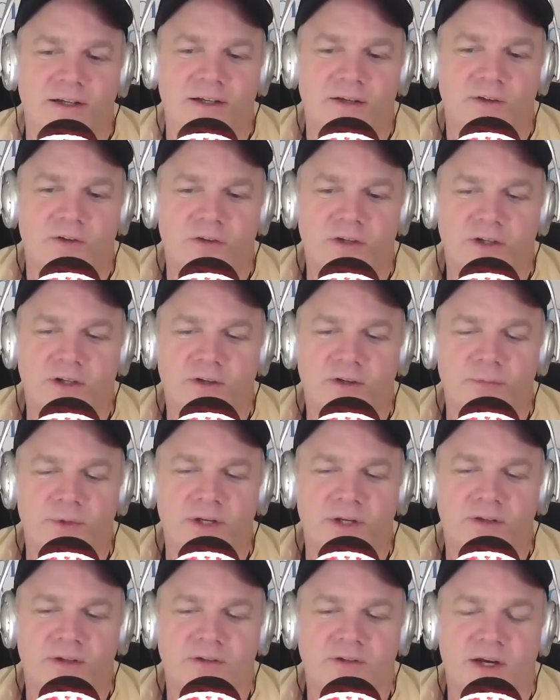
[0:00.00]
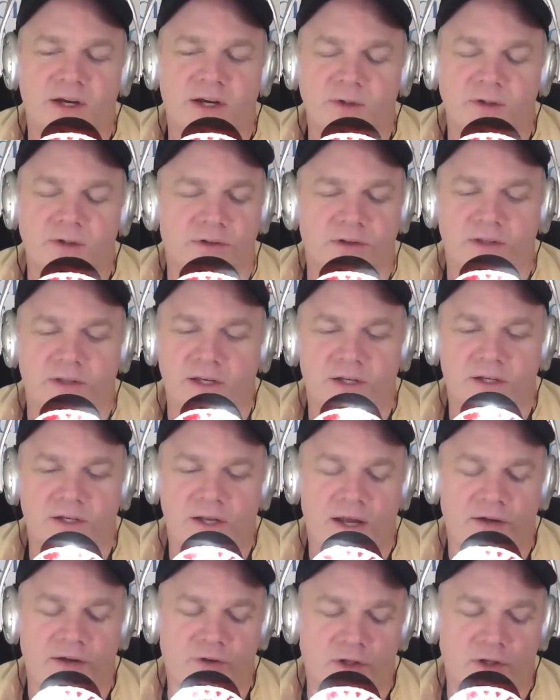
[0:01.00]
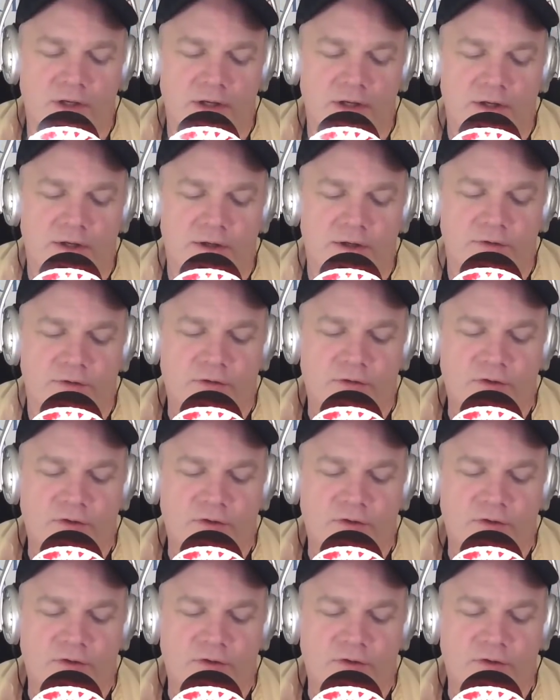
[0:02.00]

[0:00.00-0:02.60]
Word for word: State comedic timing. They didn't have it.